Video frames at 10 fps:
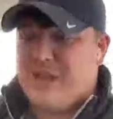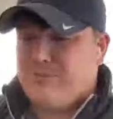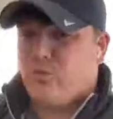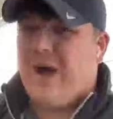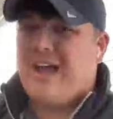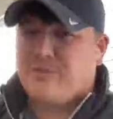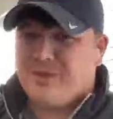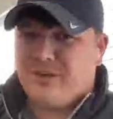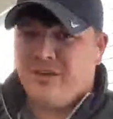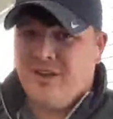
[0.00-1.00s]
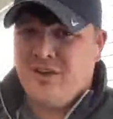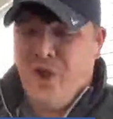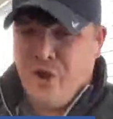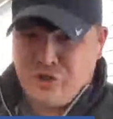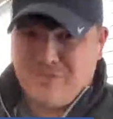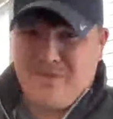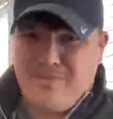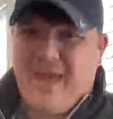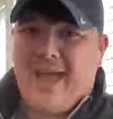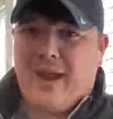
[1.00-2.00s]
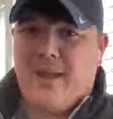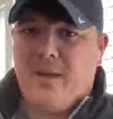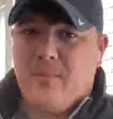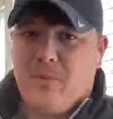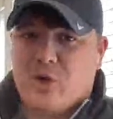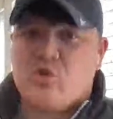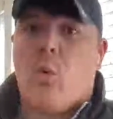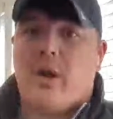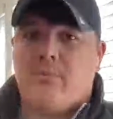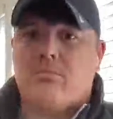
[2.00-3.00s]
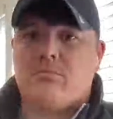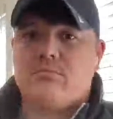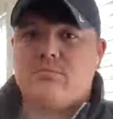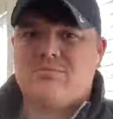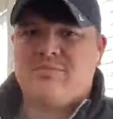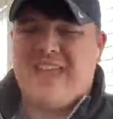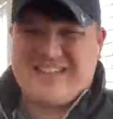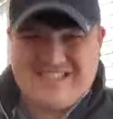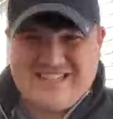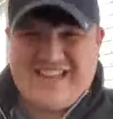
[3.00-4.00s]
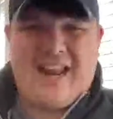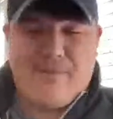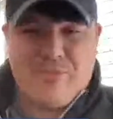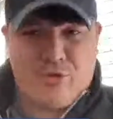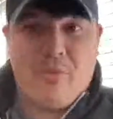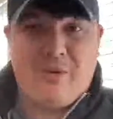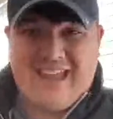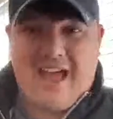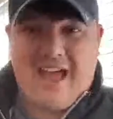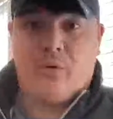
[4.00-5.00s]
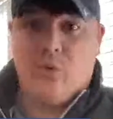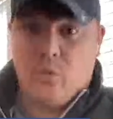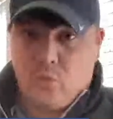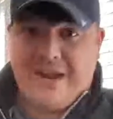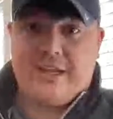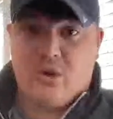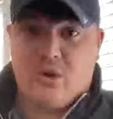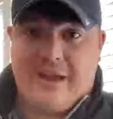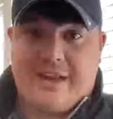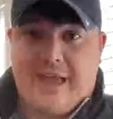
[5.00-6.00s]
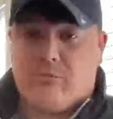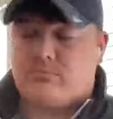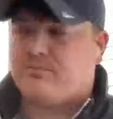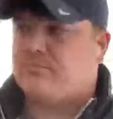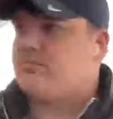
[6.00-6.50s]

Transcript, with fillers: James Wiseman should be back March first. That's the date I'm throwing down right here, right now.